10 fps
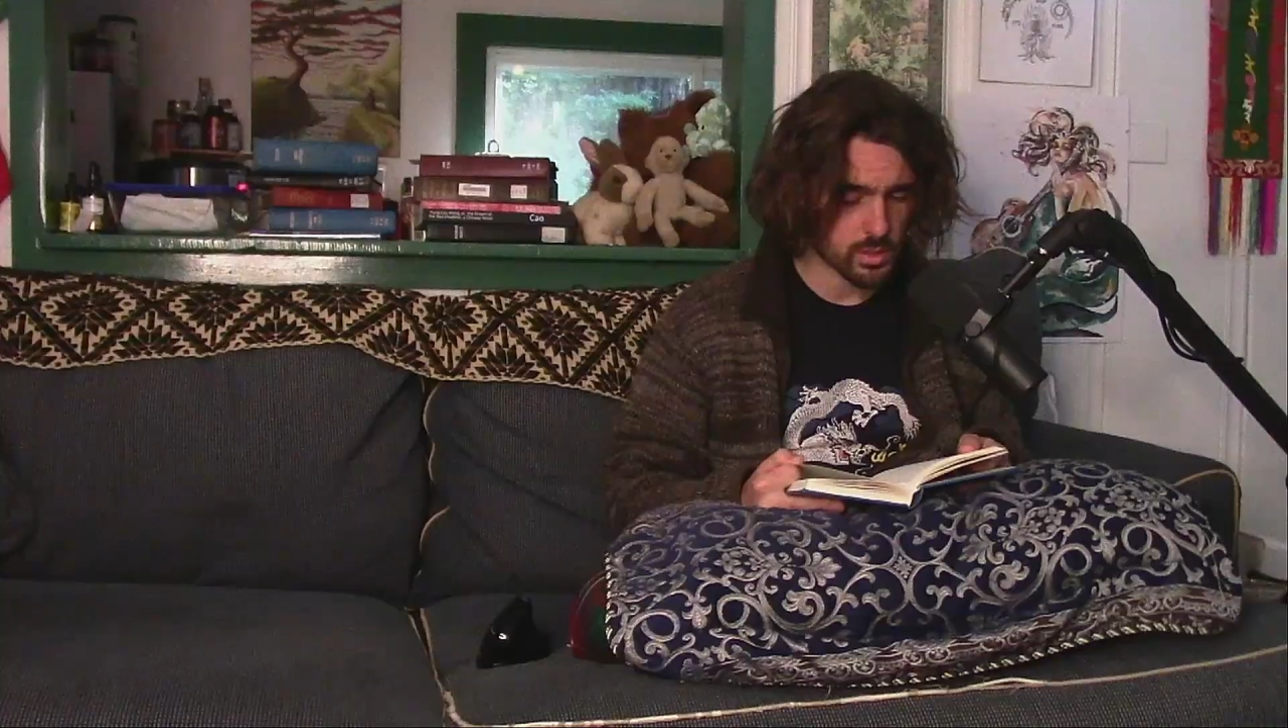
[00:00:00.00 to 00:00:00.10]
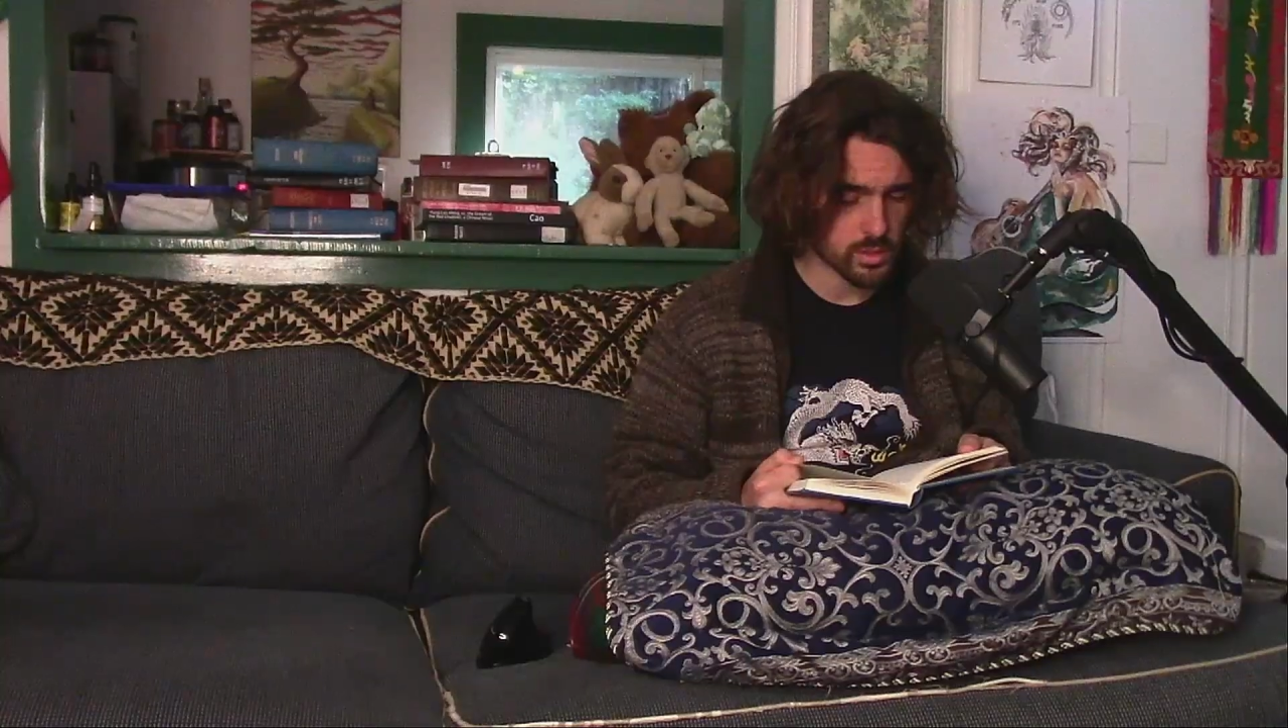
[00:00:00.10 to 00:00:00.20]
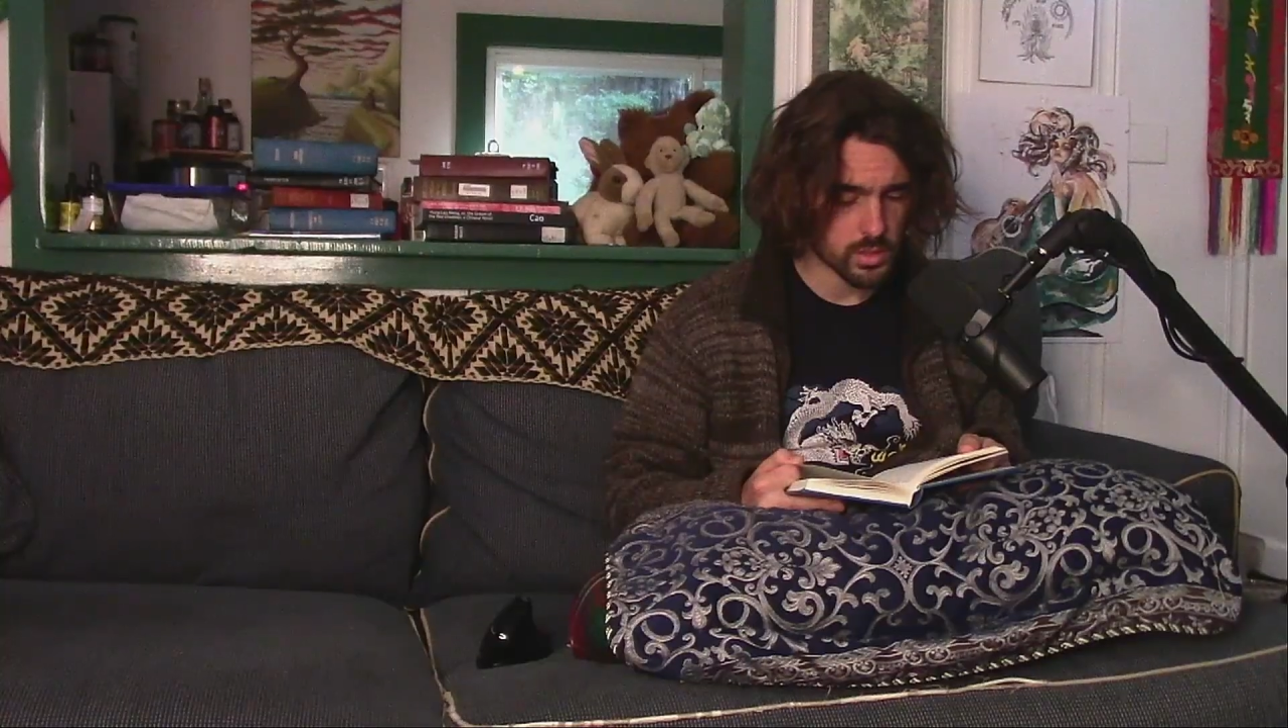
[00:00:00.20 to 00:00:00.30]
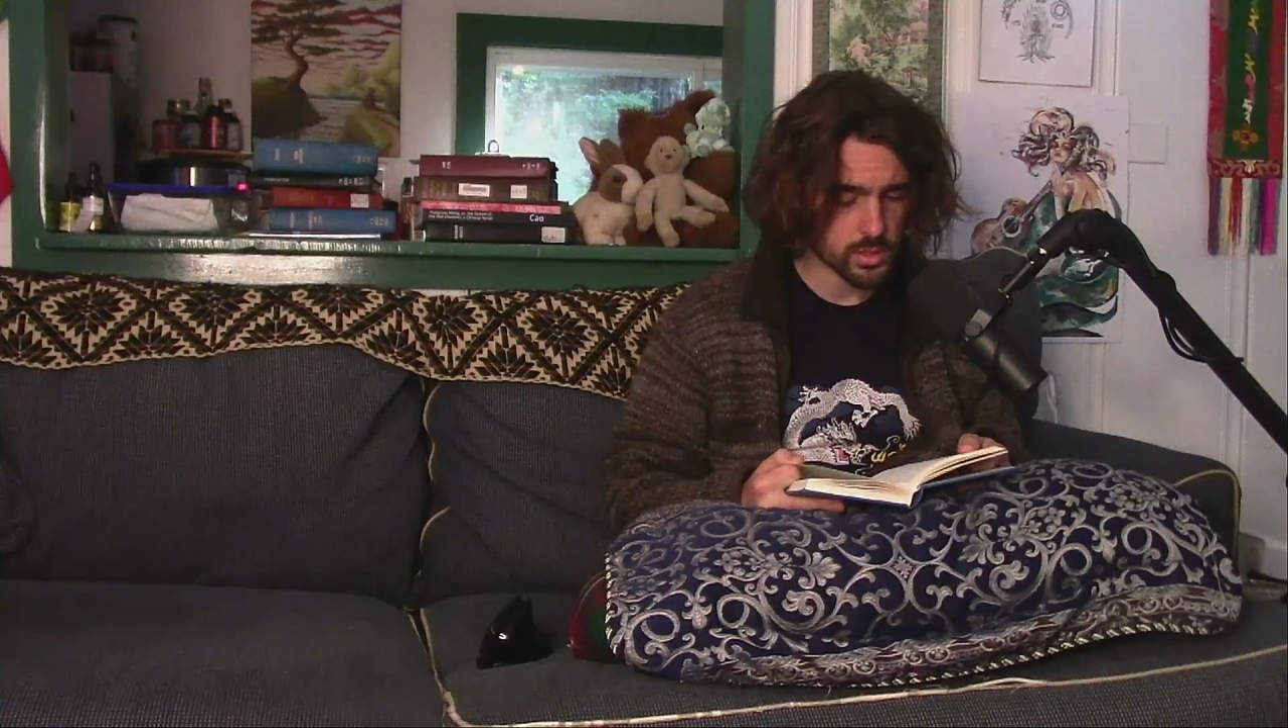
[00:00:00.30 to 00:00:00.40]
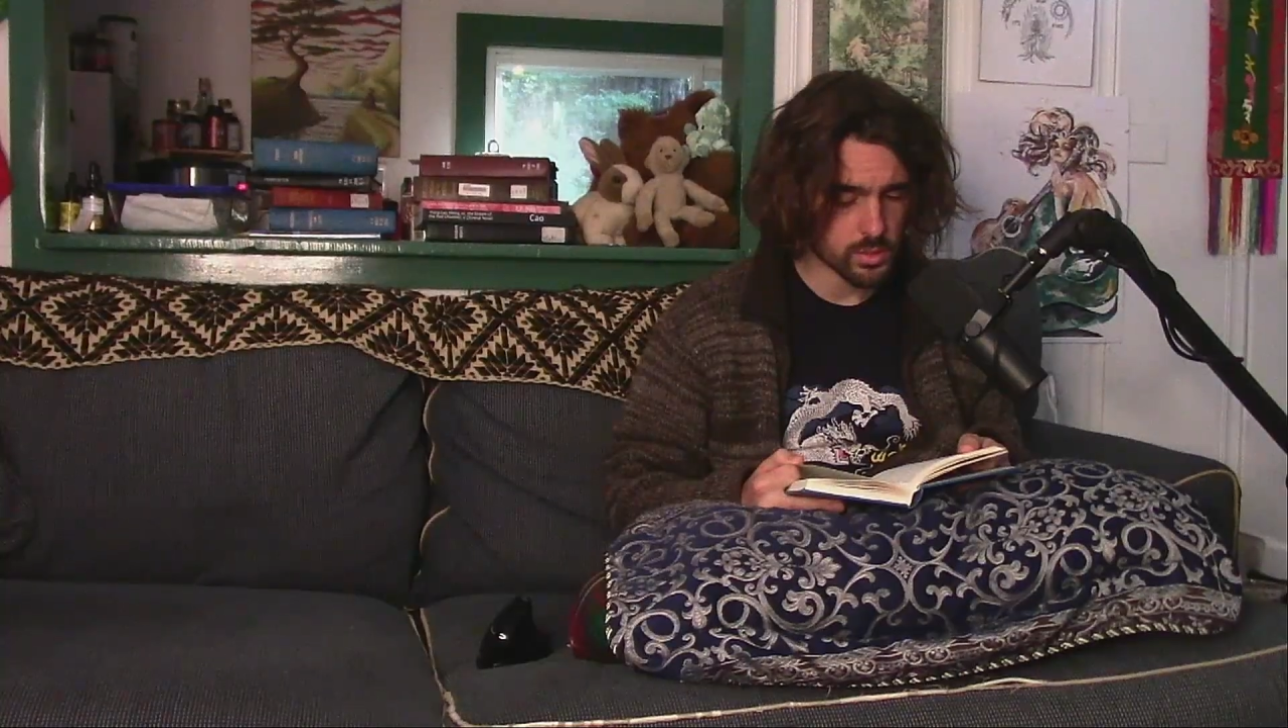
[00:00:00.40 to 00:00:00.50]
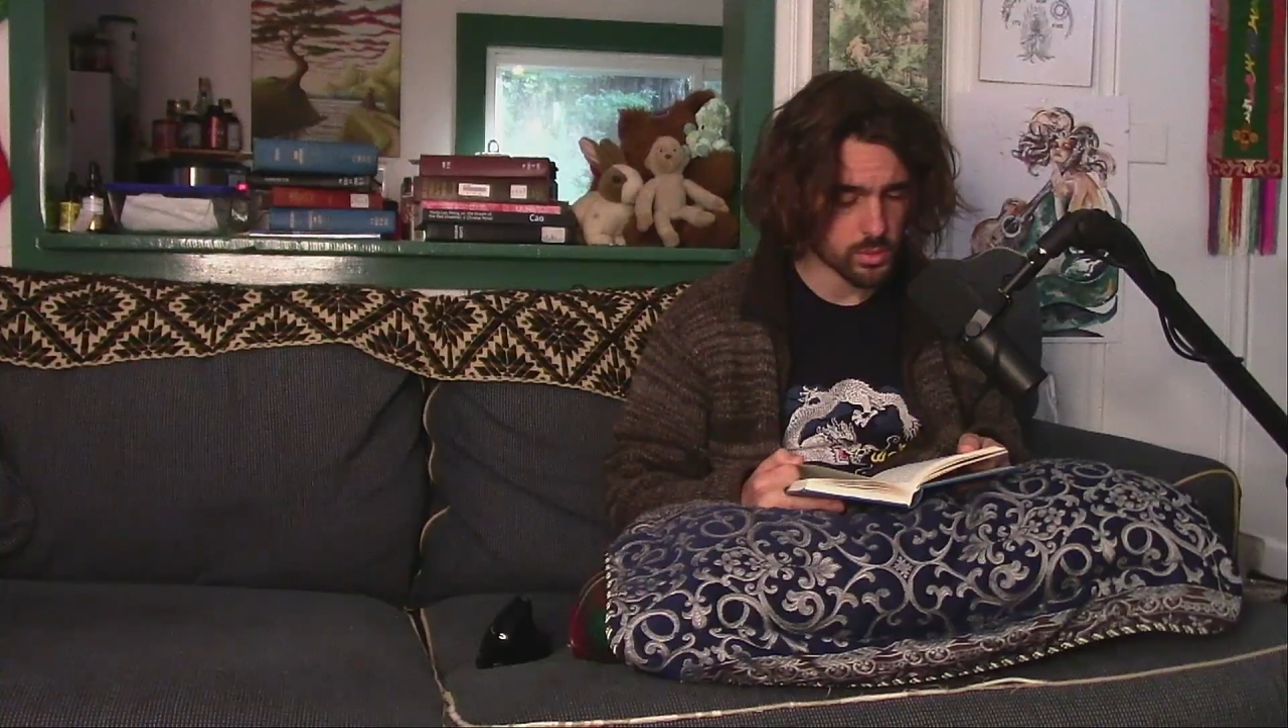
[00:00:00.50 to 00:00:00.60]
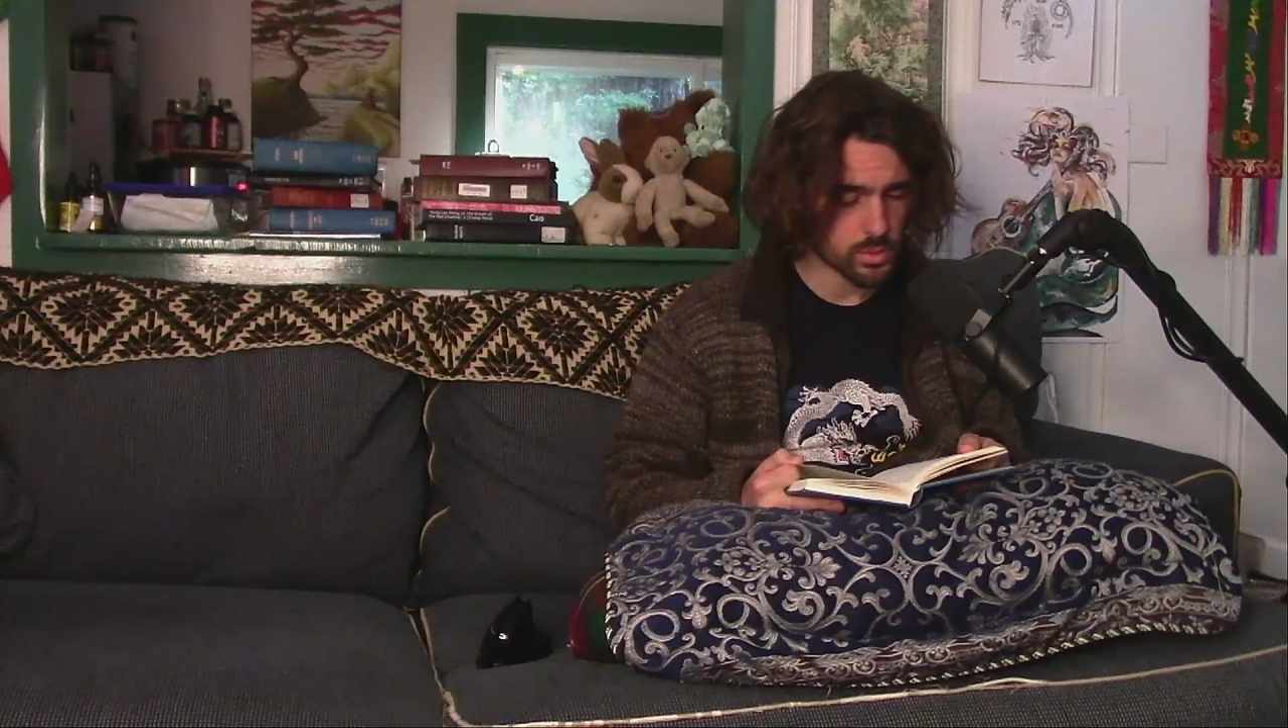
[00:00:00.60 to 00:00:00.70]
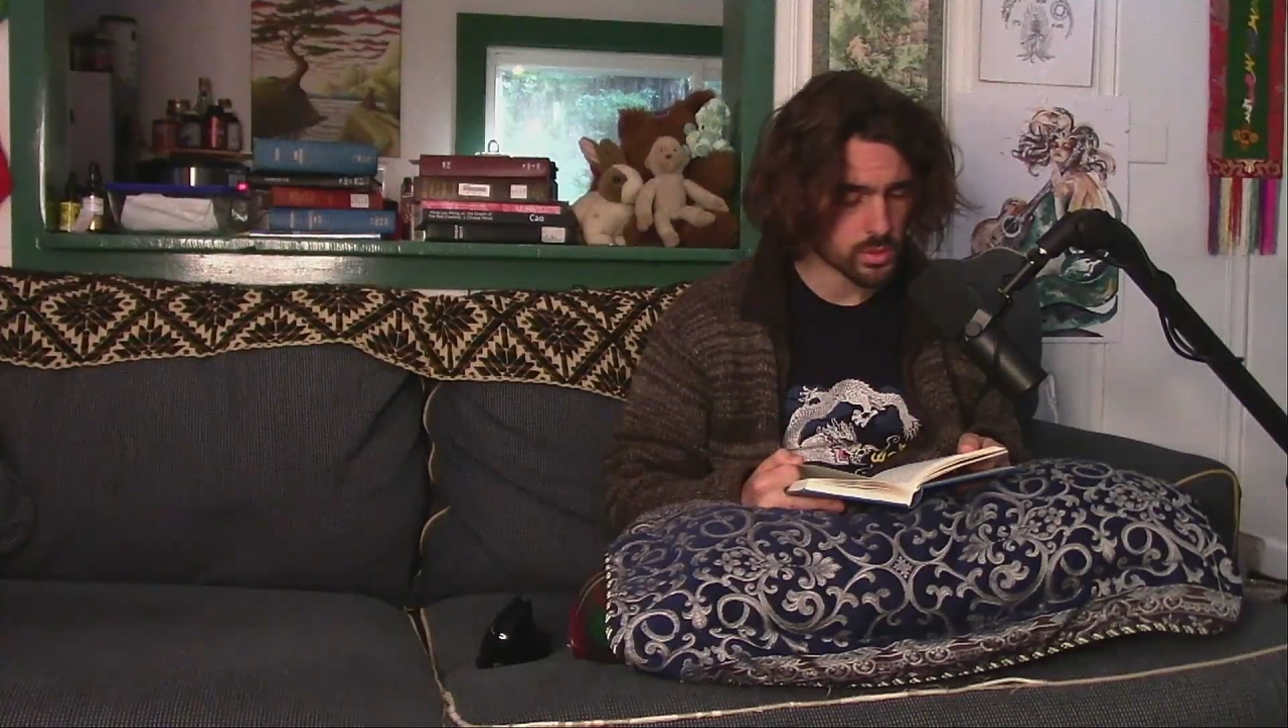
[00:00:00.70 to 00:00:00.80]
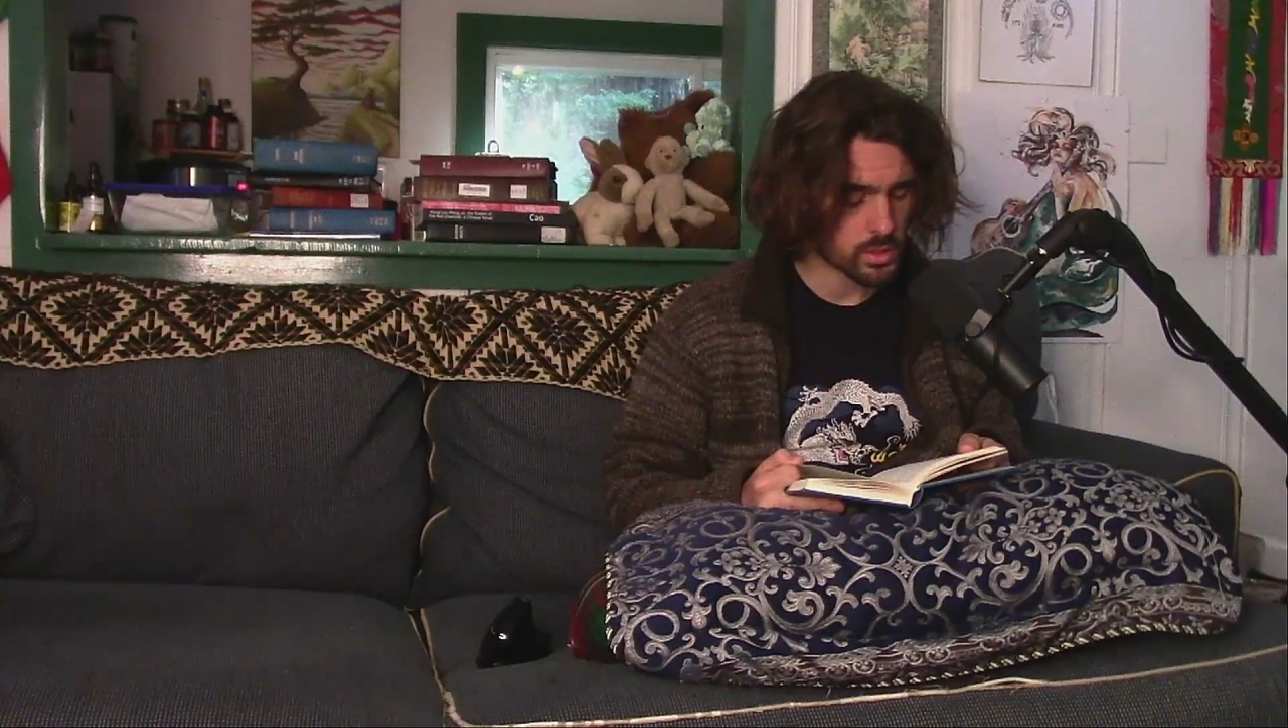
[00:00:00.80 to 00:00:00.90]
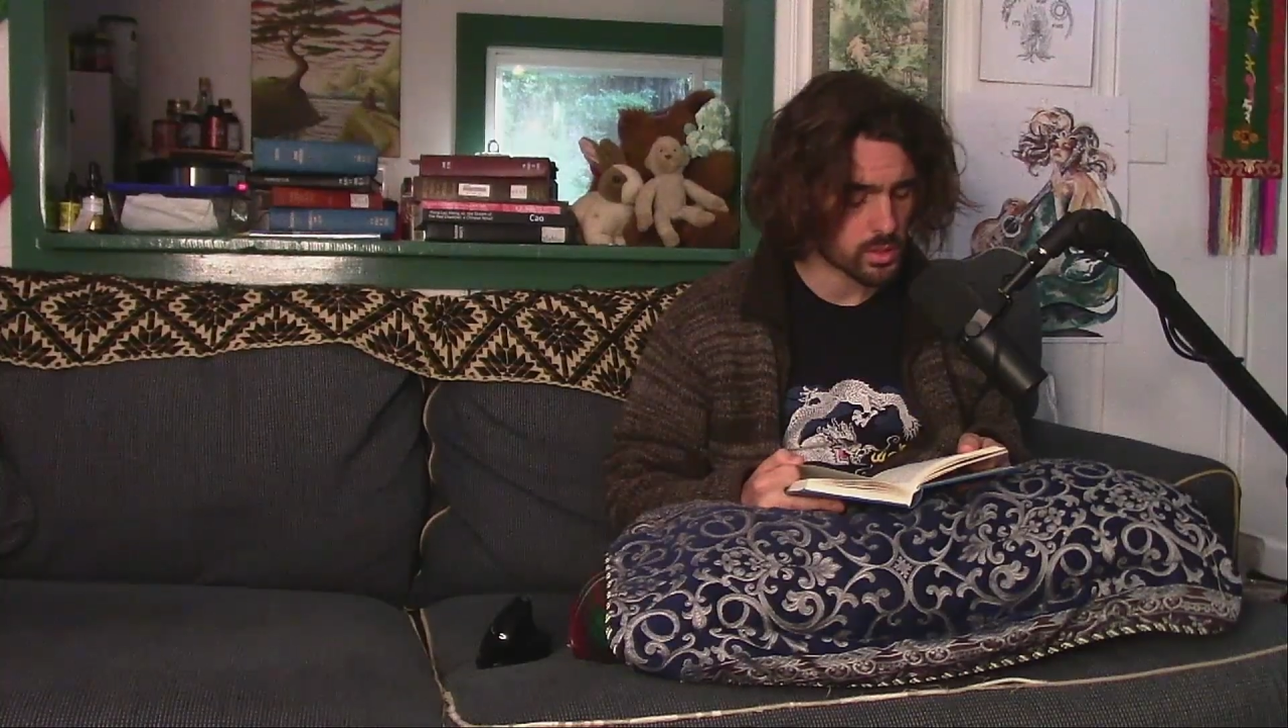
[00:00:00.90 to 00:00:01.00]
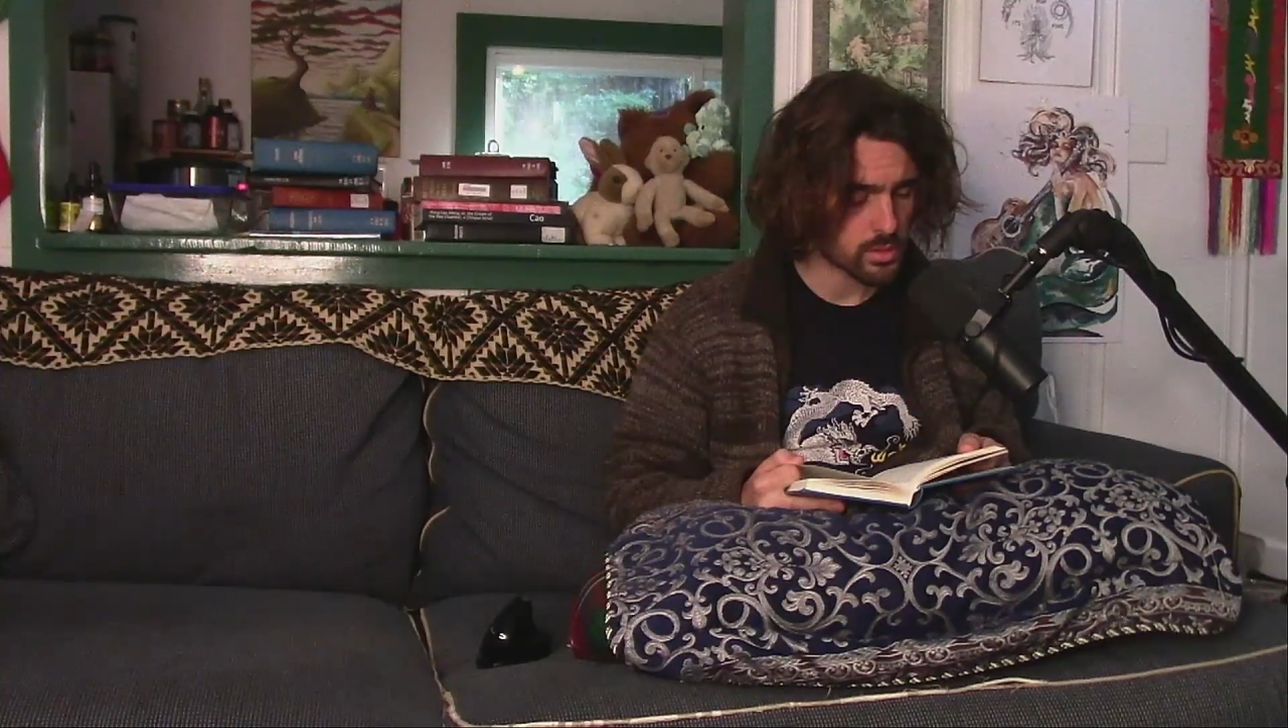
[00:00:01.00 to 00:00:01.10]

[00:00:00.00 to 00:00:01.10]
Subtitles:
discourse on another